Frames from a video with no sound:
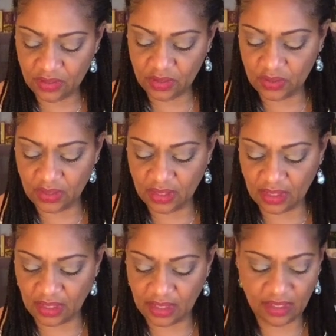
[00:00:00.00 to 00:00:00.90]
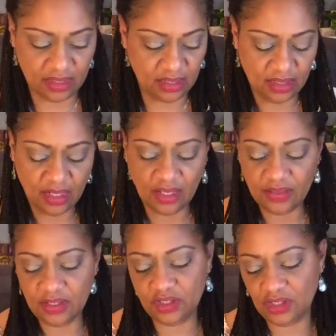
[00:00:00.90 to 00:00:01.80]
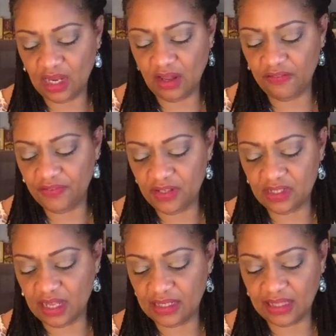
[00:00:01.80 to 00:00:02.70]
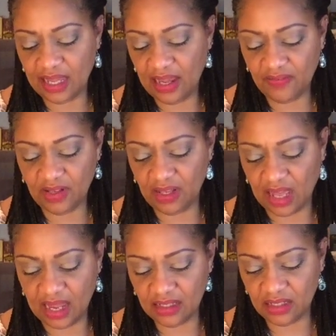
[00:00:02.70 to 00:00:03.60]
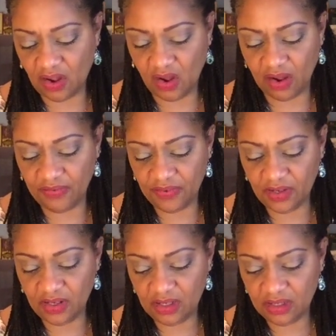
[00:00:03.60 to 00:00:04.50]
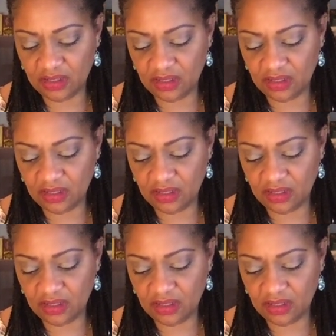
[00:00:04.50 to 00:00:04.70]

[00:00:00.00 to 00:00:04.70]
and joy guides. This child feels like they have a lot to offer.